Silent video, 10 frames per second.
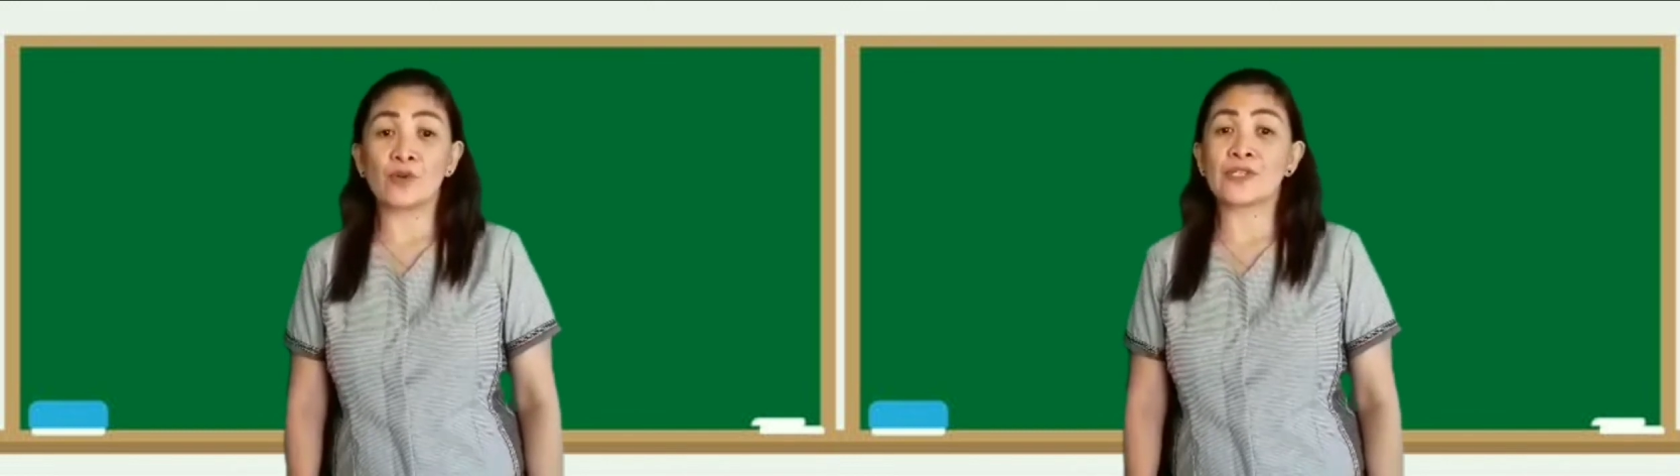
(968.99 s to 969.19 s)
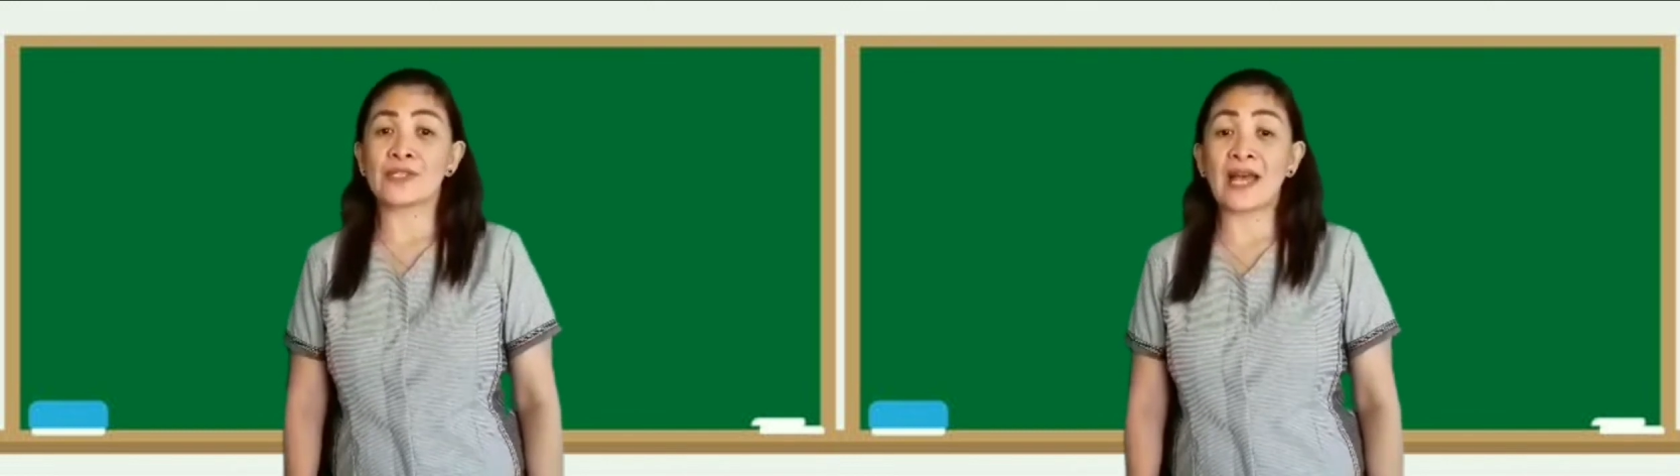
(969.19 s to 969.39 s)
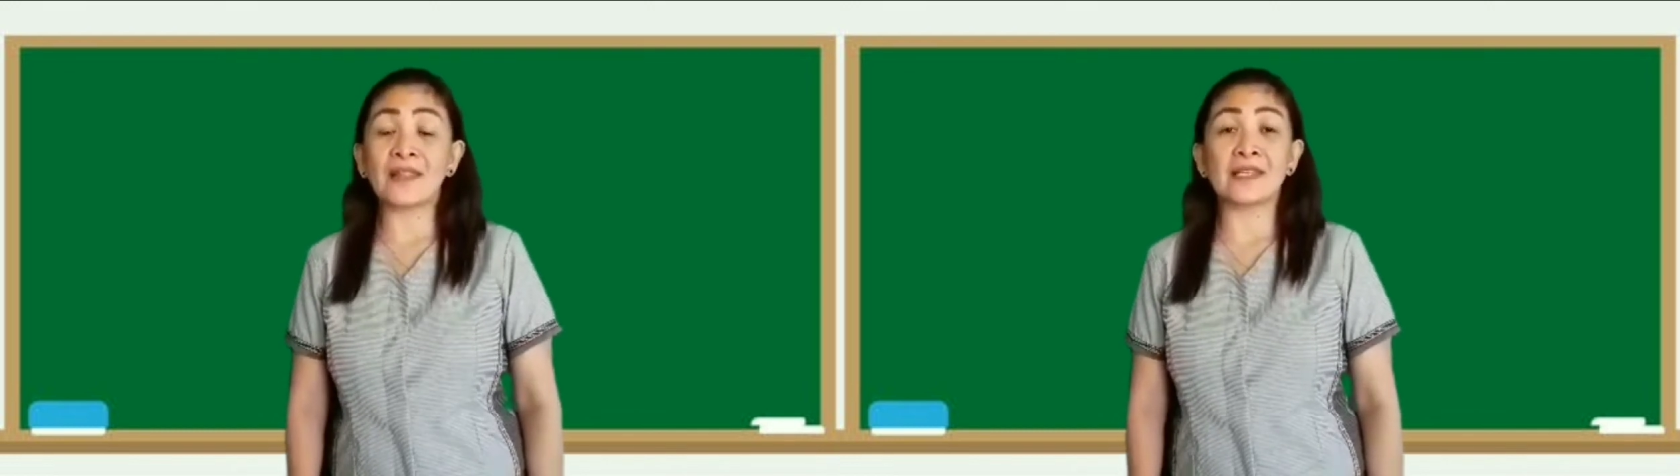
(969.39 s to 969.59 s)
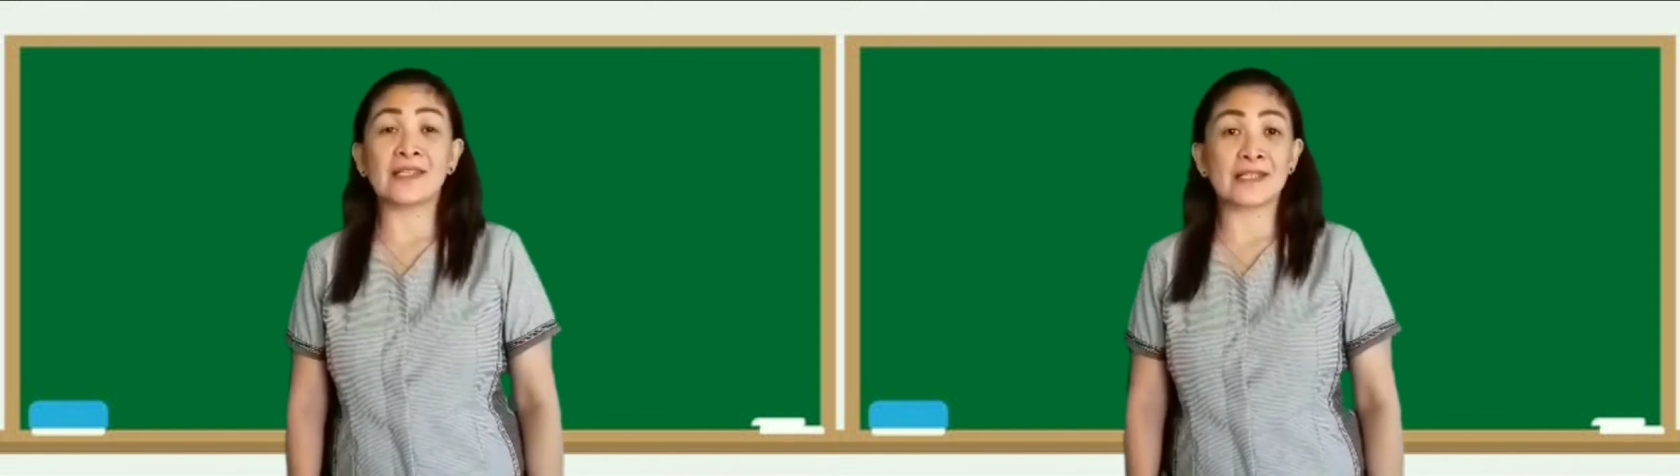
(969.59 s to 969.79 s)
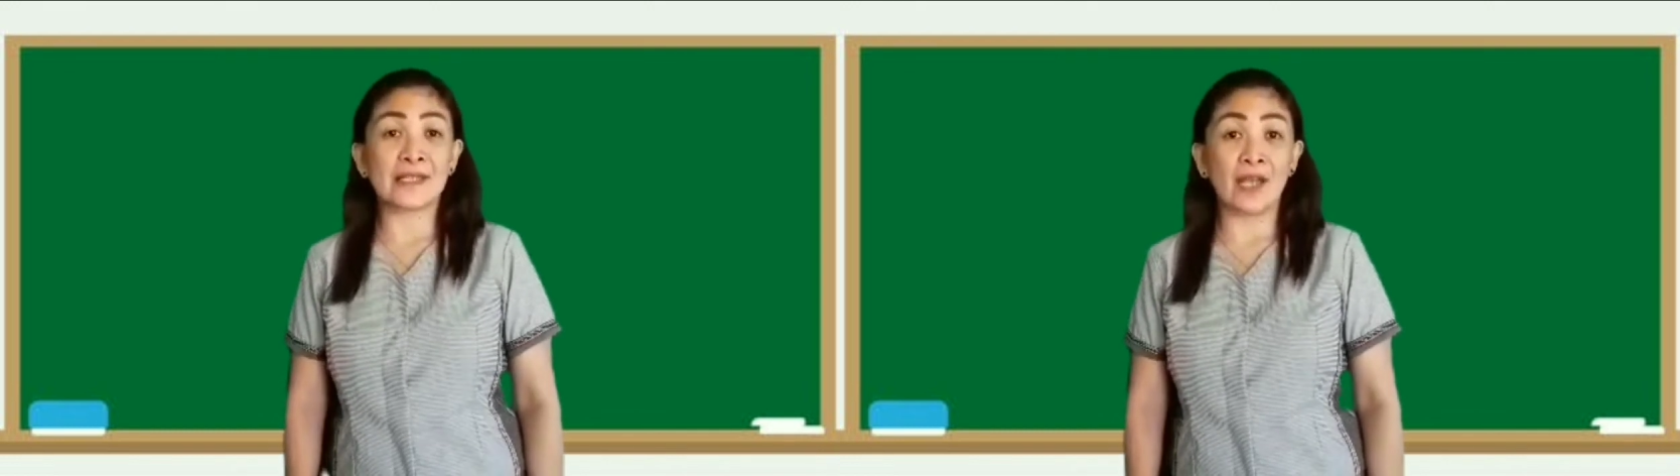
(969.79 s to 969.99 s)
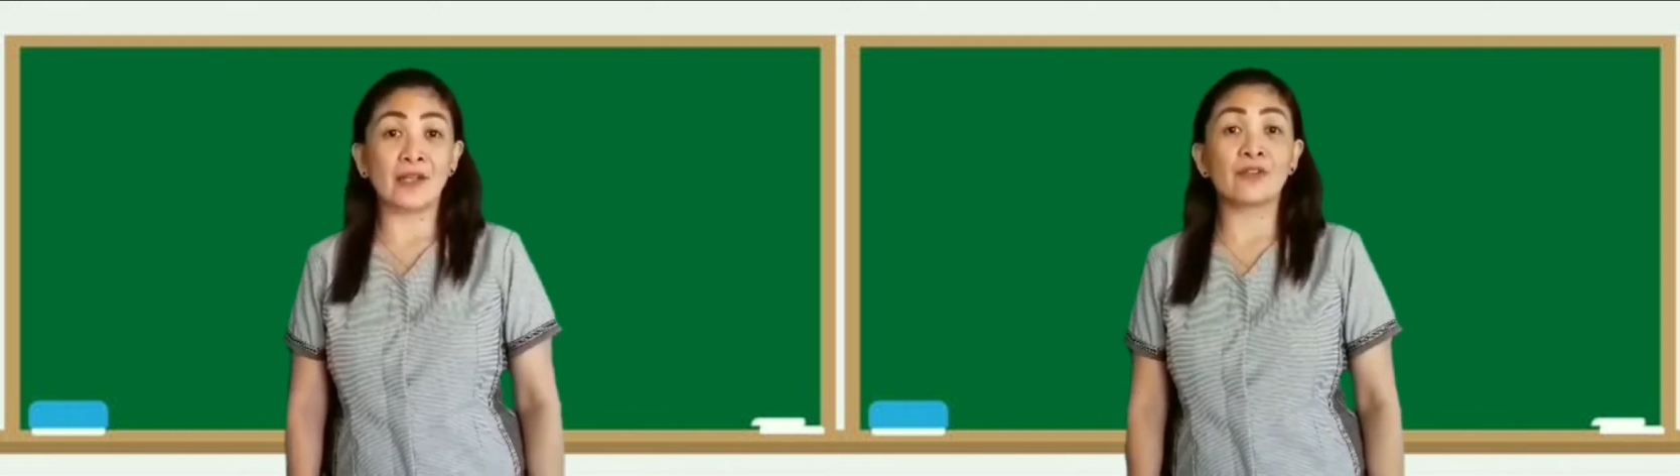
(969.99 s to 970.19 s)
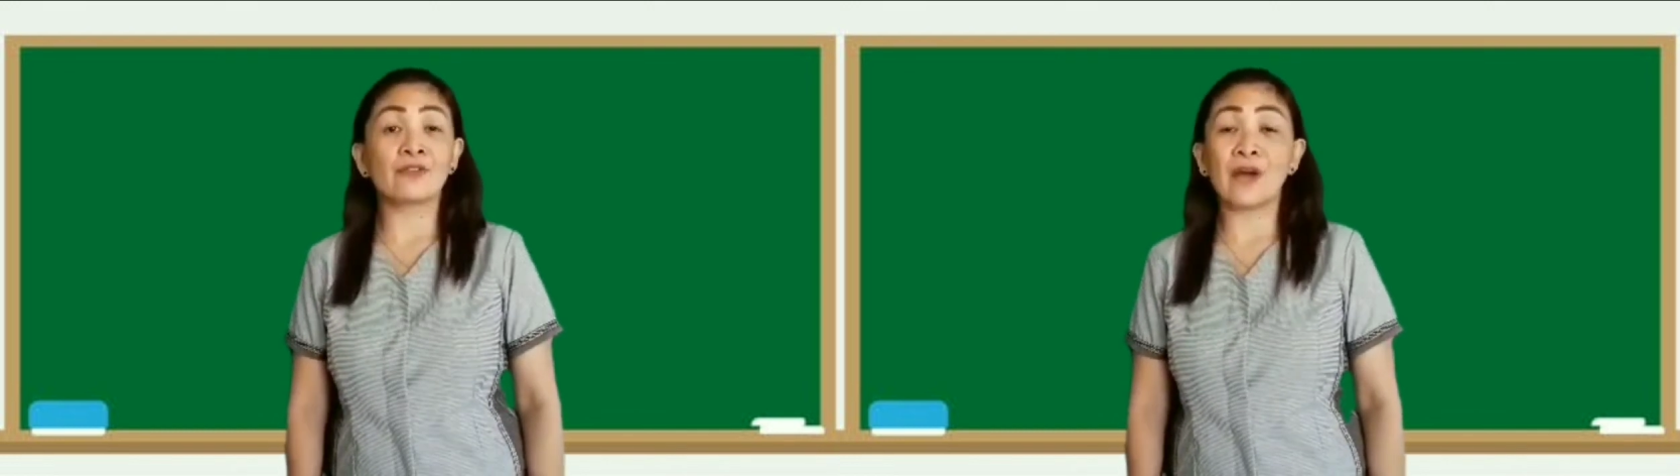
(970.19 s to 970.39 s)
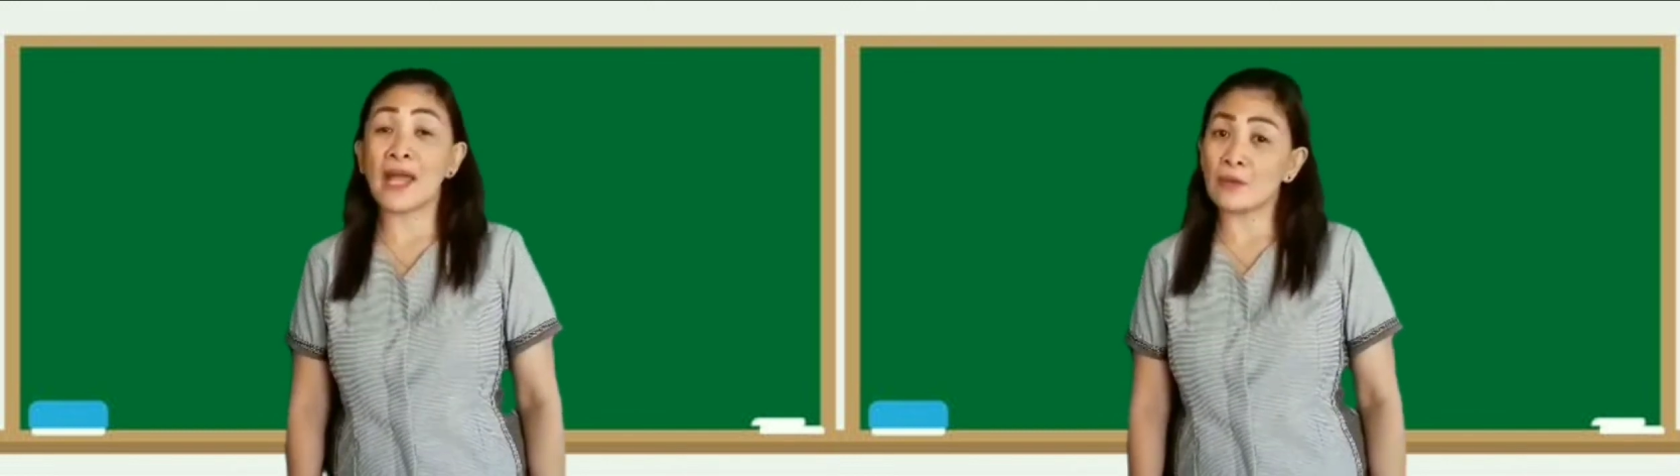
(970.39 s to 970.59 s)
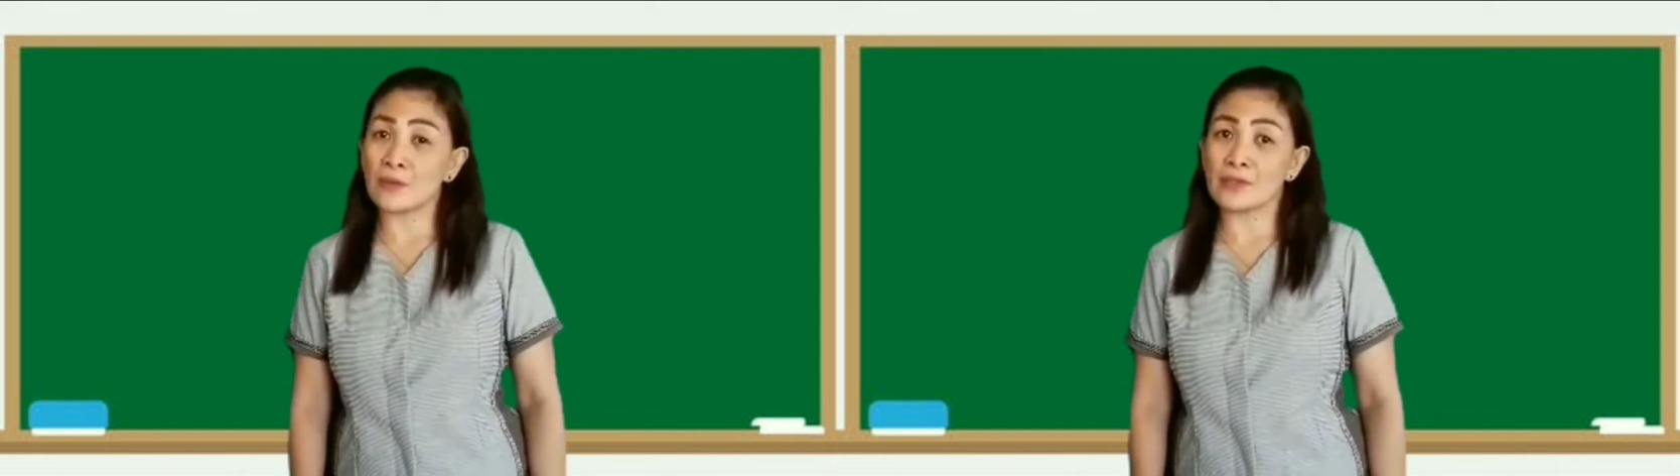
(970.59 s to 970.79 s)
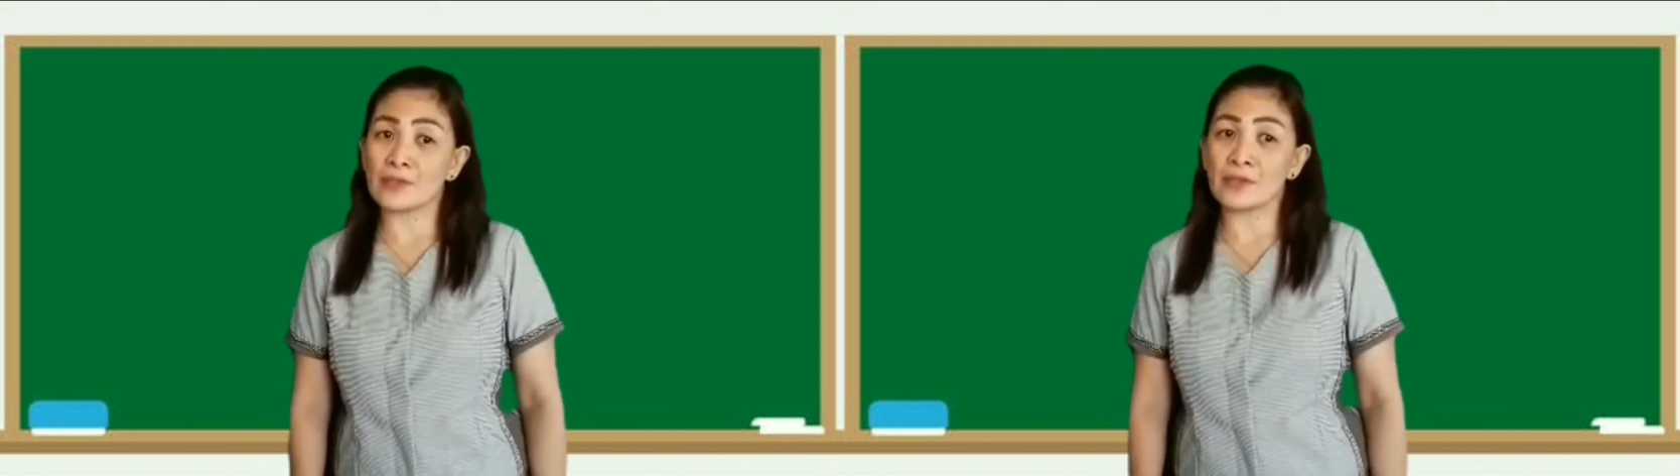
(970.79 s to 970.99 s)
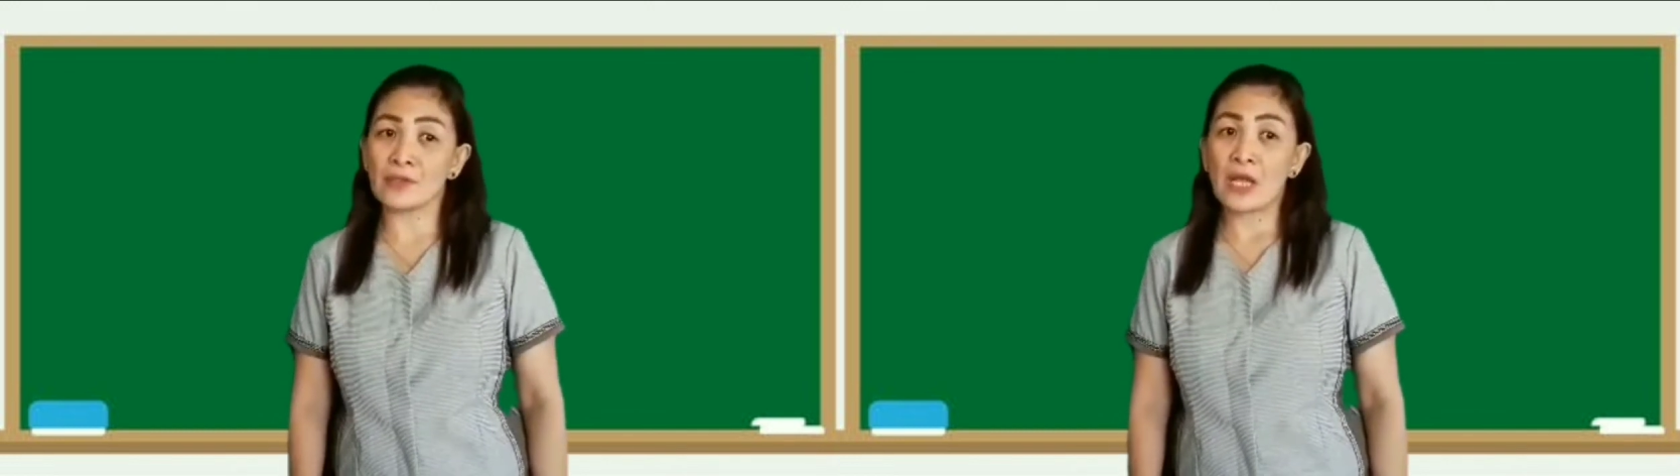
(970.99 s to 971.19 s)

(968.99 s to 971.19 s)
or study this kind of virus?